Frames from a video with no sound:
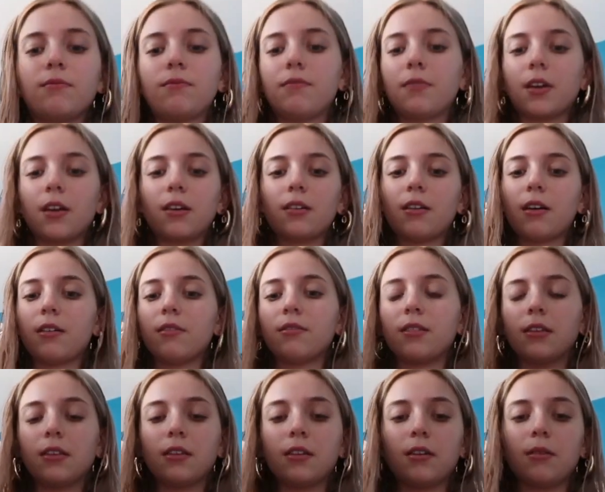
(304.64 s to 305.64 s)
figured out
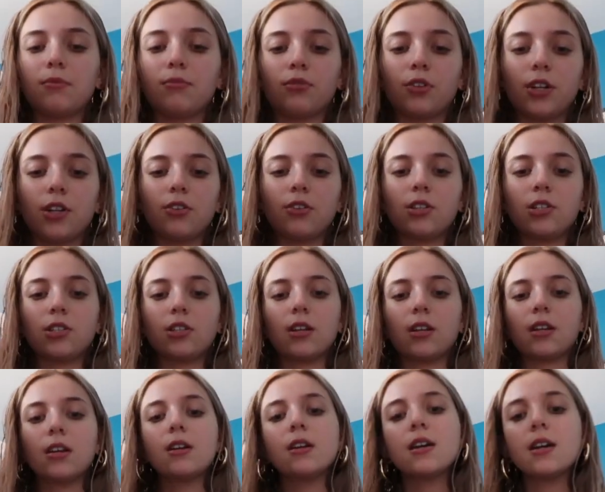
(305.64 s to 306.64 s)
that the embroidery
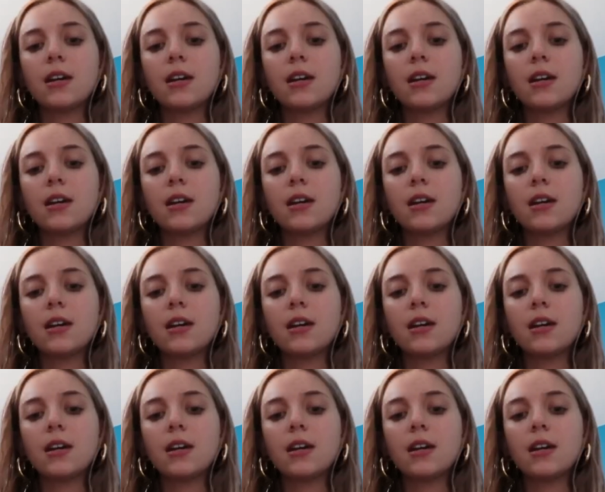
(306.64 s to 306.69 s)
string